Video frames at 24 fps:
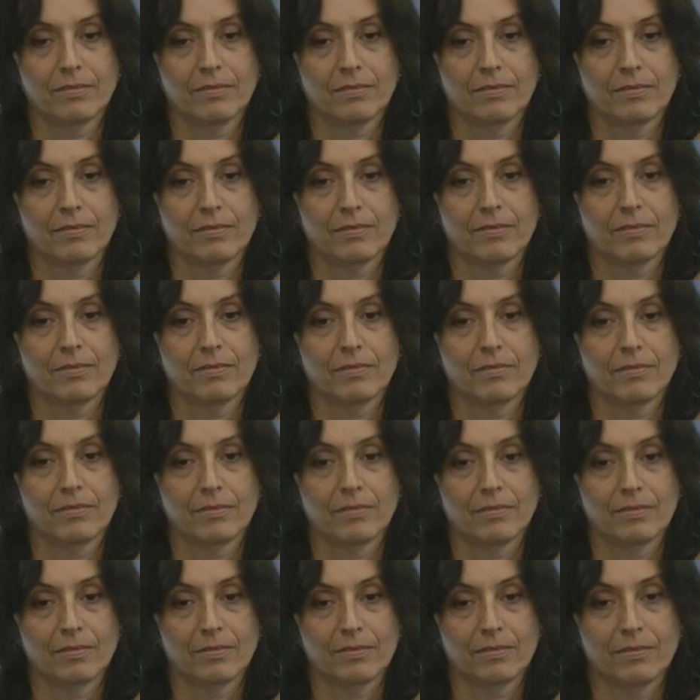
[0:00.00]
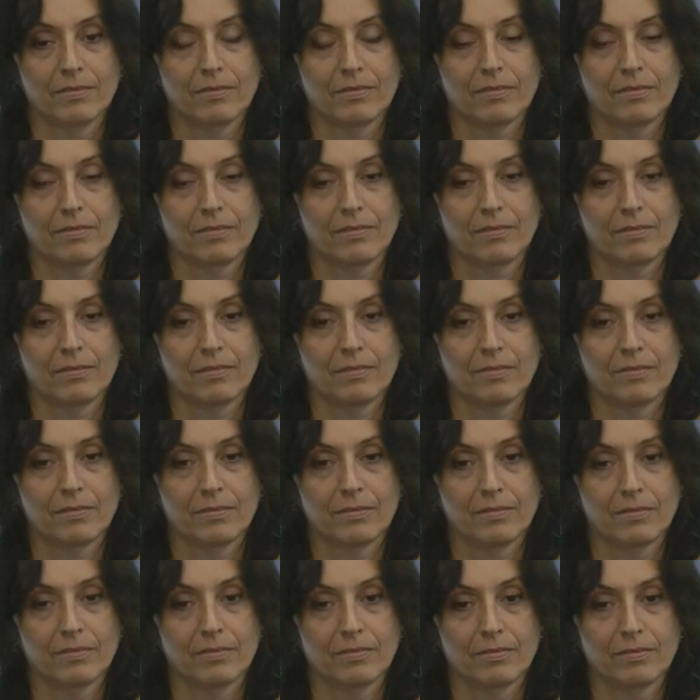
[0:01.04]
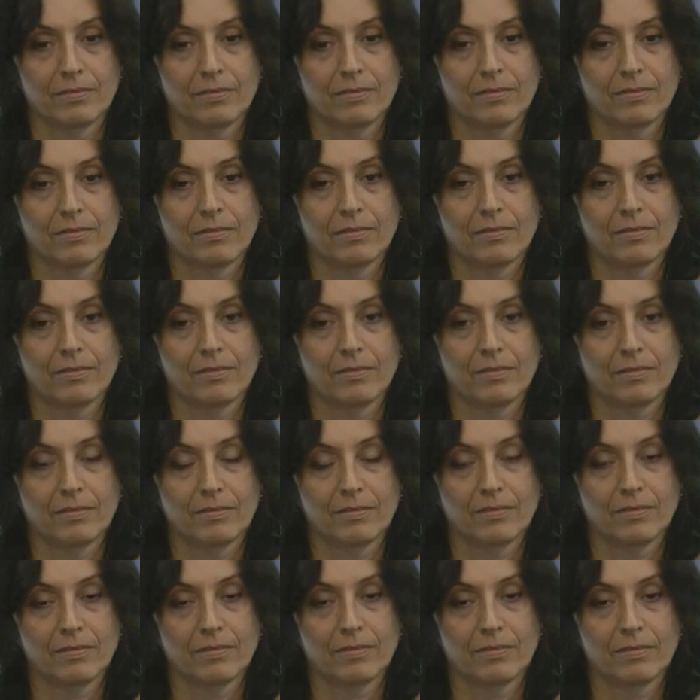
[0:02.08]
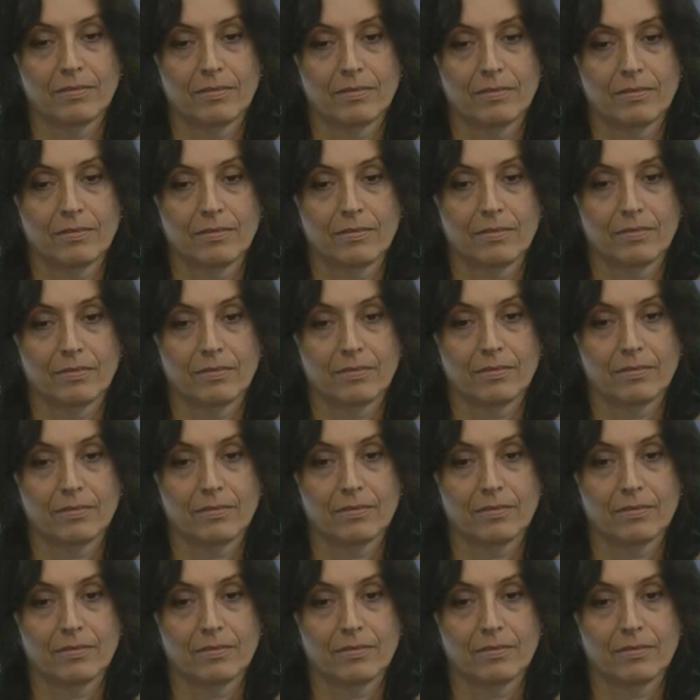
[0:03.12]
[no speech]